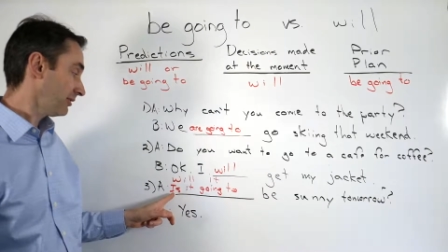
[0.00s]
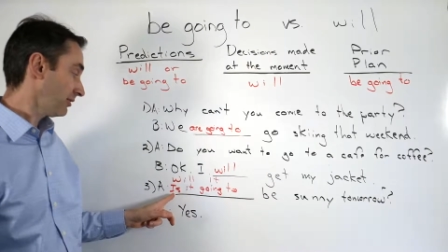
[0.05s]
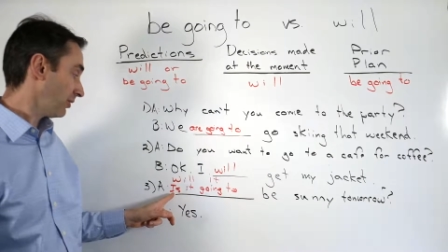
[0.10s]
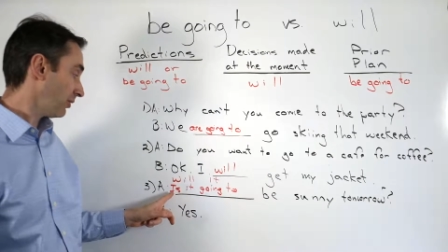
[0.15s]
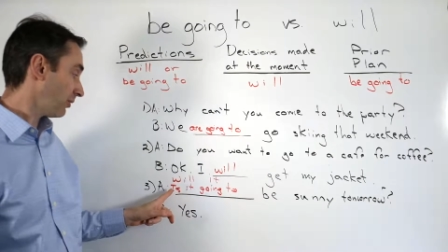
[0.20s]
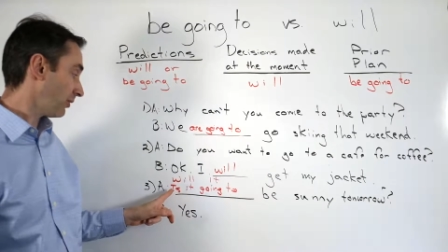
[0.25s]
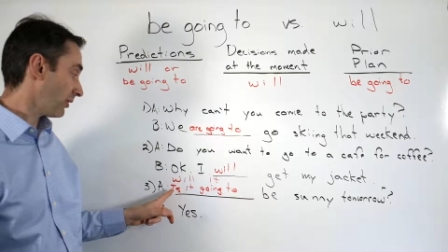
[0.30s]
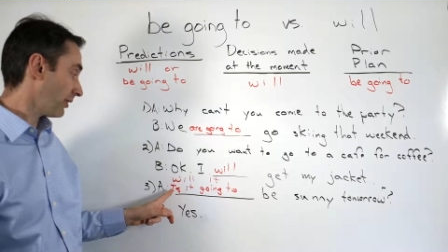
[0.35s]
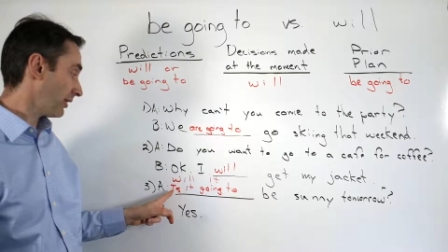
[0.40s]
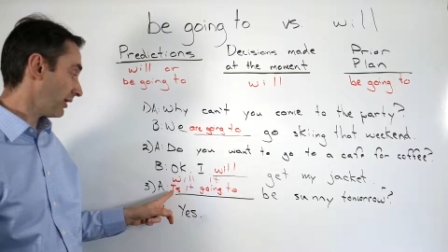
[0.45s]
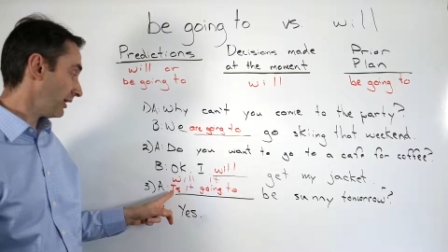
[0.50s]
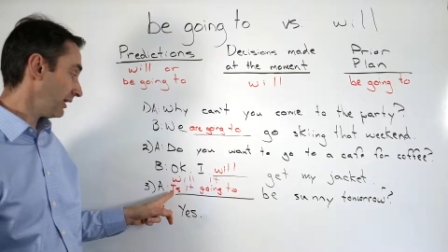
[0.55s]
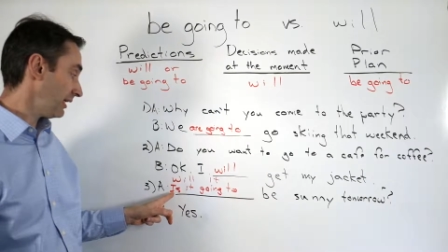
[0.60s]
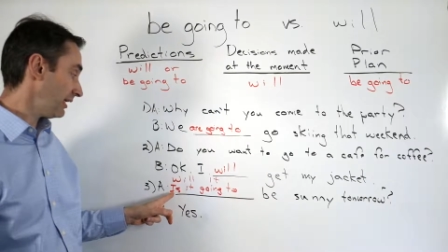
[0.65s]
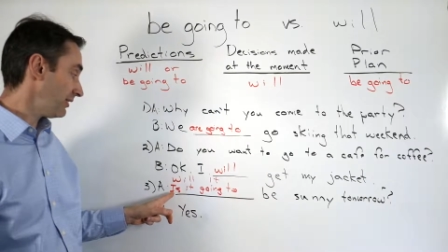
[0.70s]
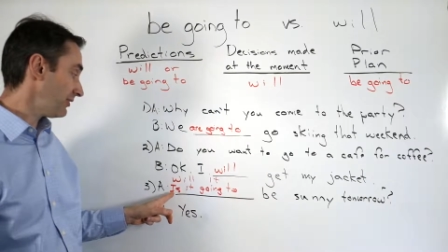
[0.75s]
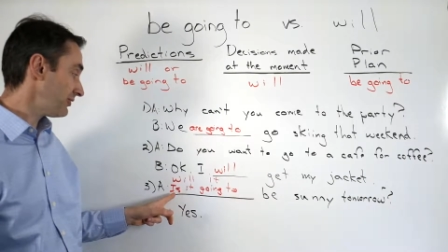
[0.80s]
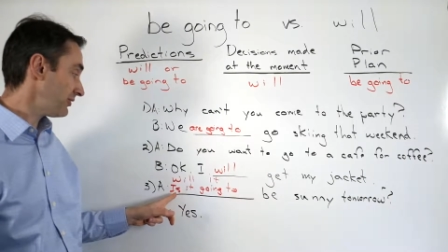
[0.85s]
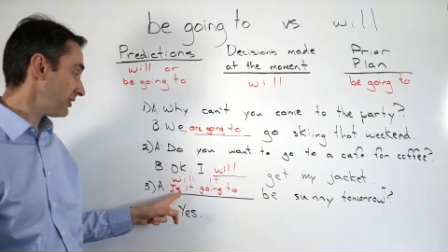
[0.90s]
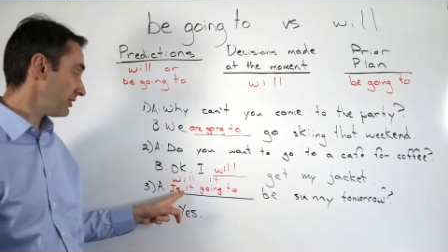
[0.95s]
Or
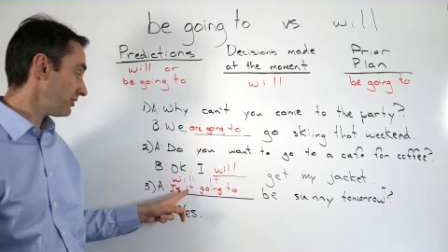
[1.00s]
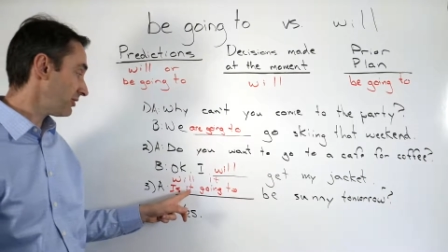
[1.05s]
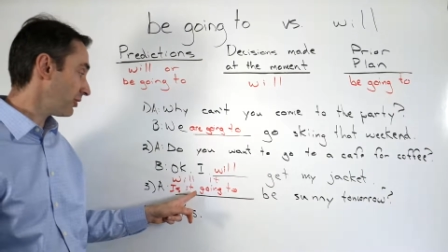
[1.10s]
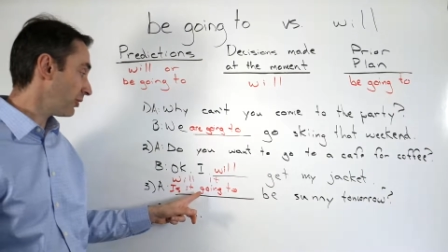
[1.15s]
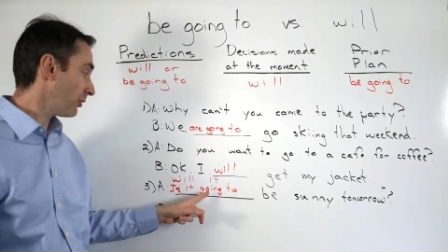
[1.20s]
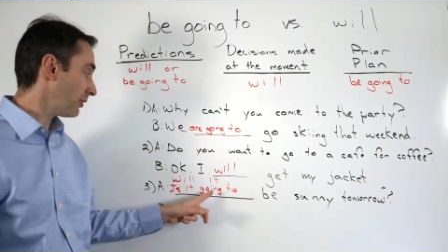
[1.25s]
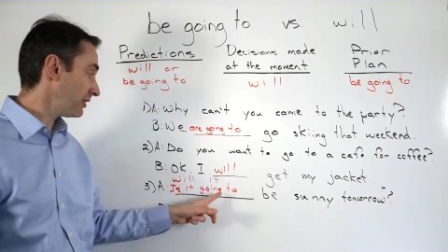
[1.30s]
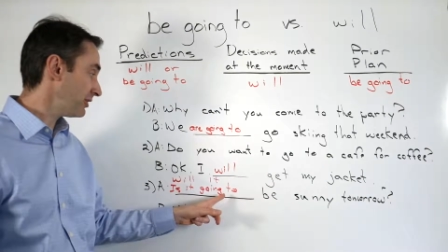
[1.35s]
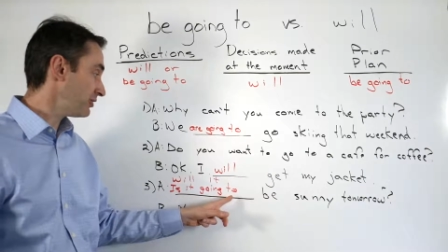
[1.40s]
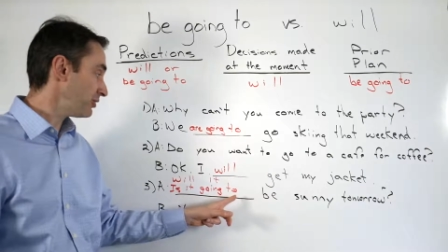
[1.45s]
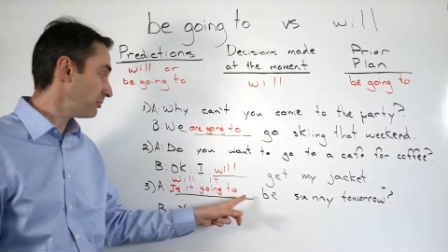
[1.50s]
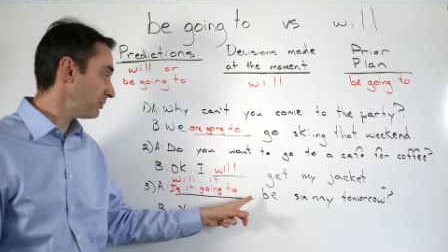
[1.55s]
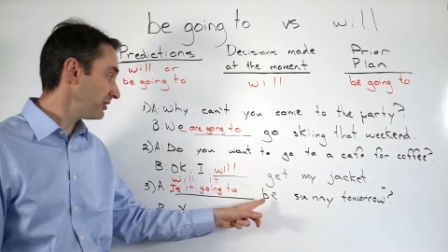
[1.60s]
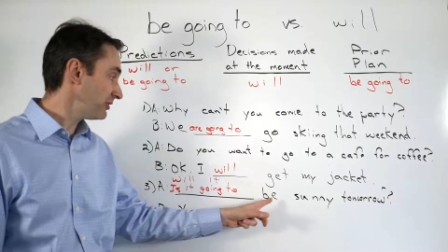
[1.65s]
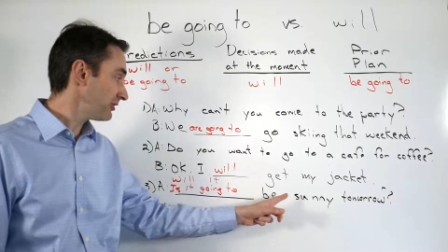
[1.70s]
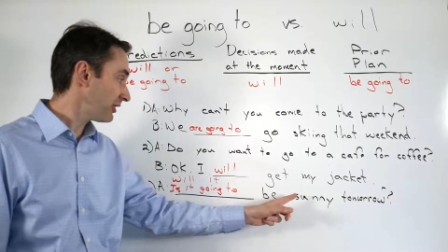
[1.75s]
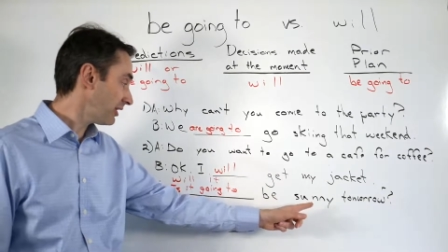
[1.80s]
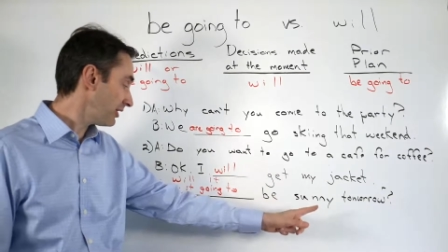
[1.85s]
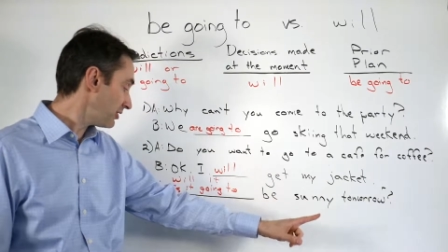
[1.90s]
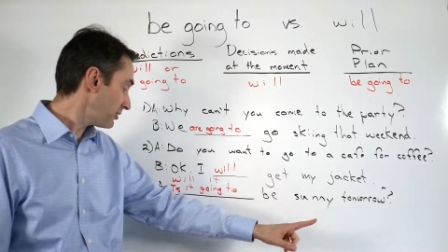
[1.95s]
is it going to be
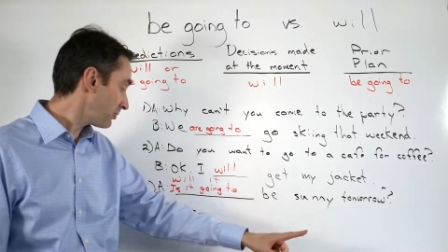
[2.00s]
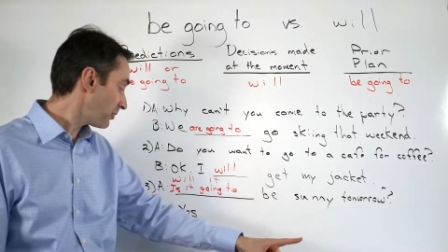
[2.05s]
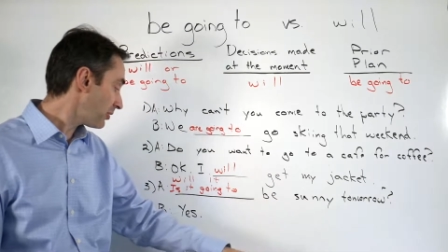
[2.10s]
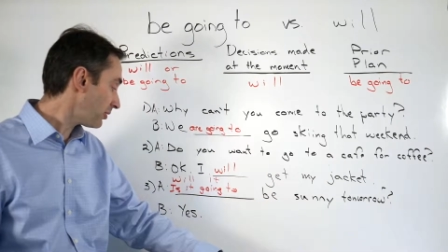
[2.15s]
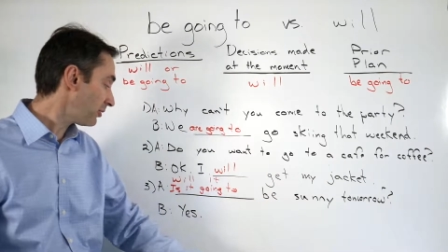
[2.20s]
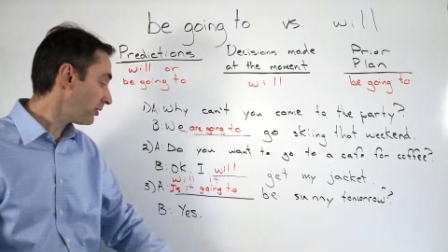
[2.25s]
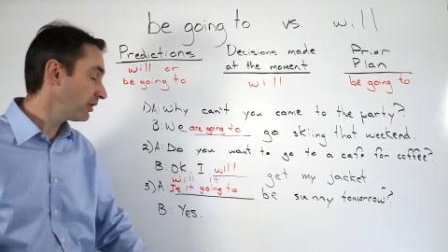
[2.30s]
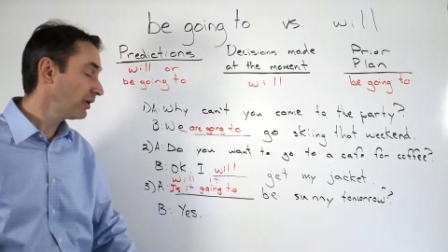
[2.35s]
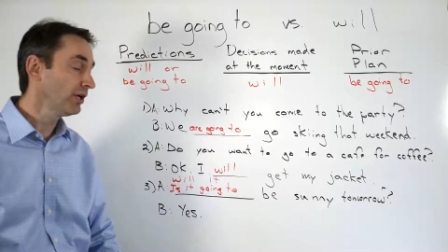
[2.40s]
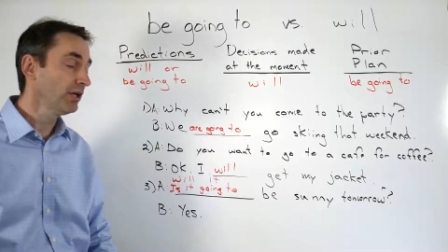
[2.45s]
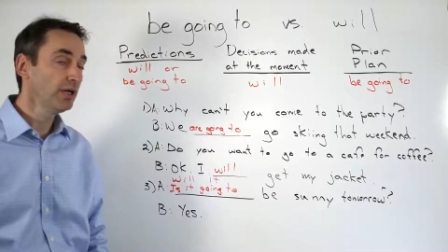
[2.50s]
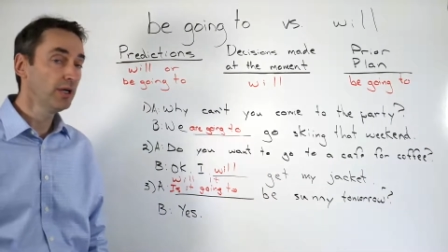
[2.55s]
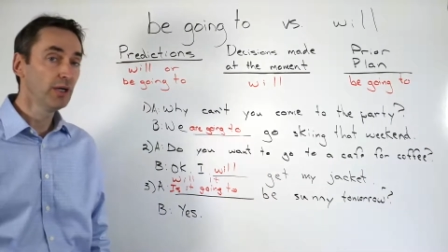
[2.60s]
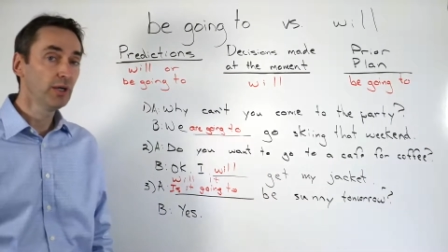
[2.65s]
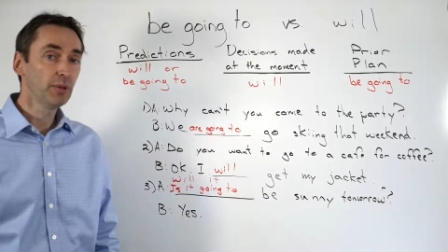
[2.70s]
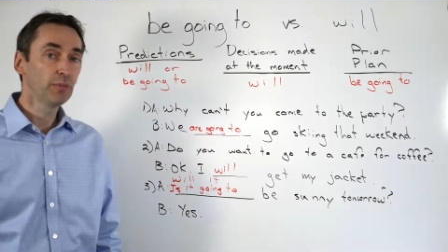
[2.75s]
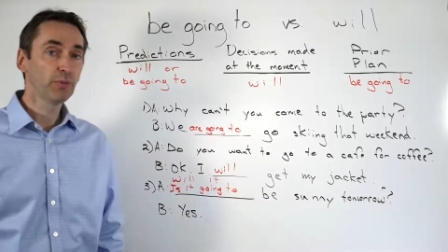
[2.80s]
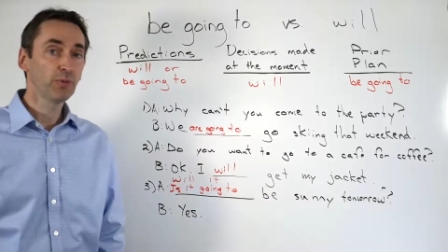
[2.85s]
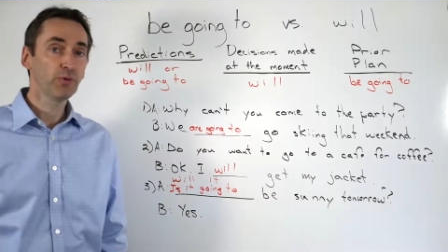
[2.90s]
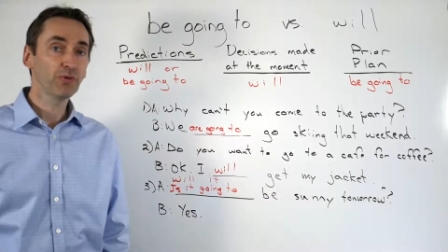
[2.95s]
sunny tomorrow?
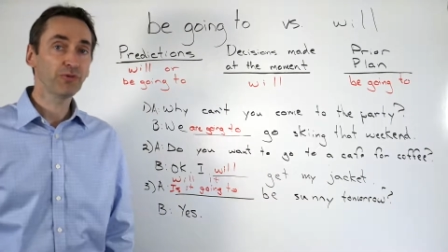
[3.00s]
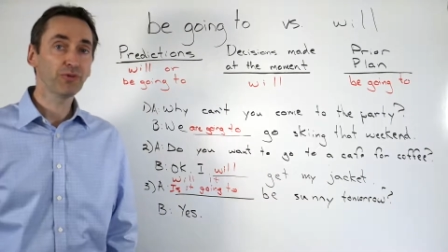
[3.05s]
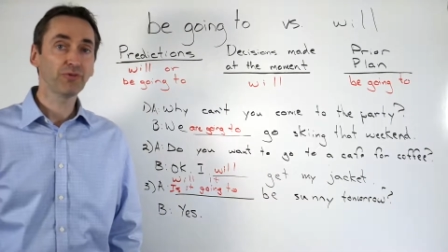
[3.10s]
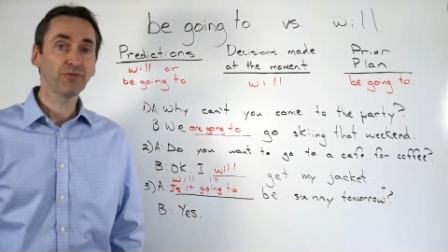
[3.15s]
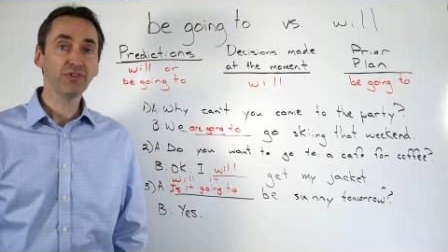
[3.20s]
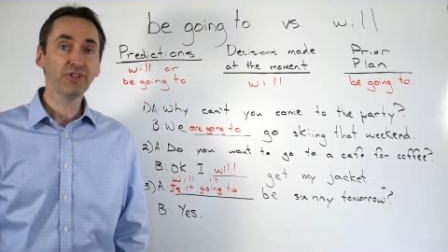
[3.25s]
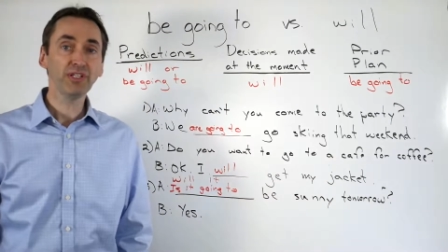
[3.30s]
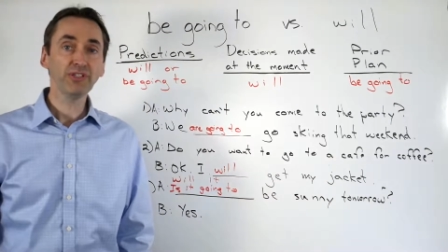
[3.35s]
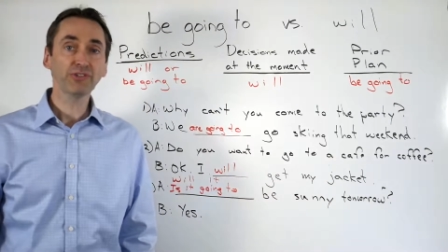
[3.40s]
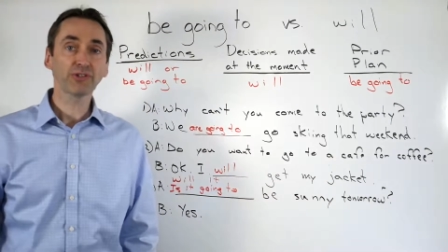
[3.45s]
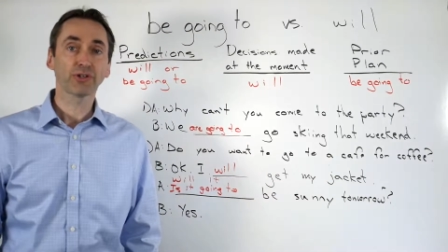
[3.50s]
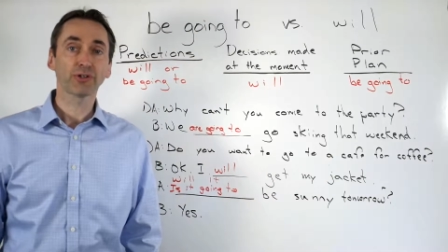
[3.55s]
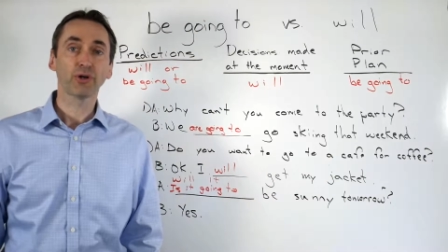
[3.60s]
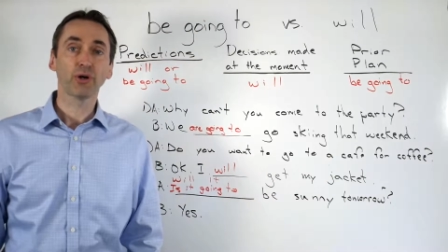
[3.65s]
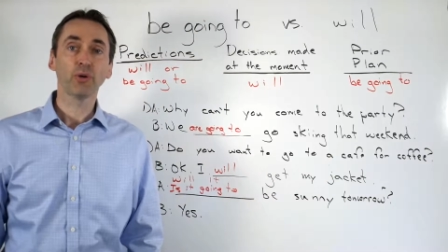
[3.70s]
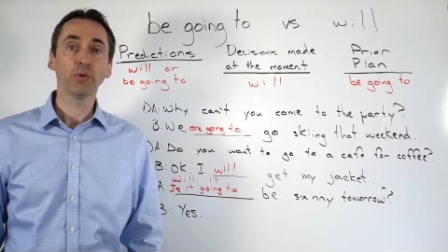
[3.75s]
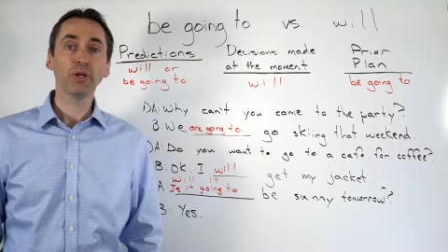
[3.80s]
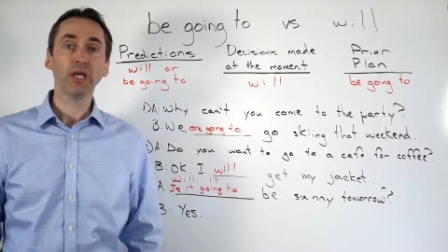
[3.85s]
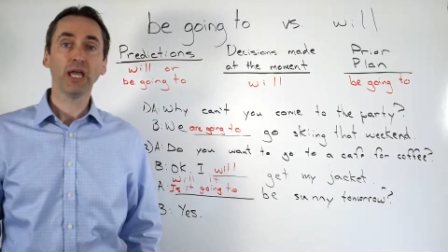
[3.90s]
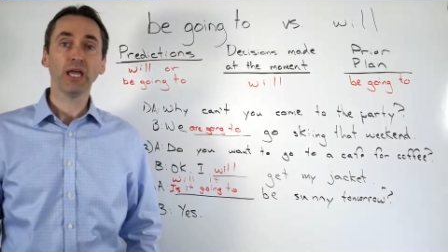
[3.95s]
Both of these are
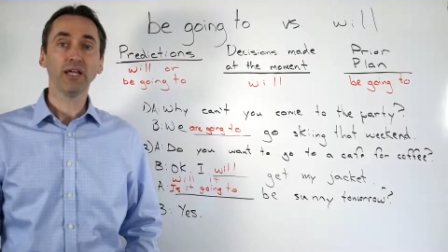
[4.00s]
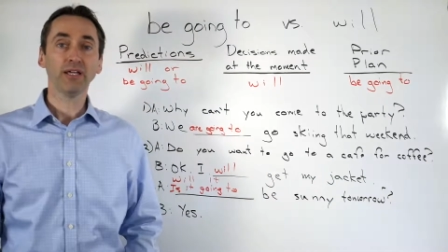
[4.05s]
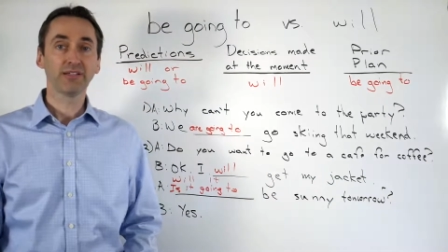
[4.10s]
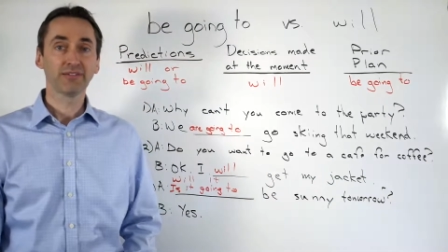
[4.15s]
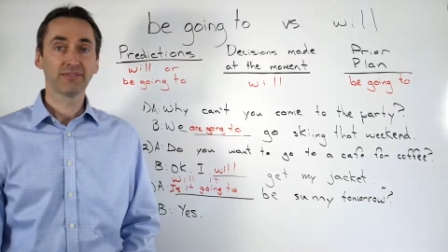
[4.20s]
okay.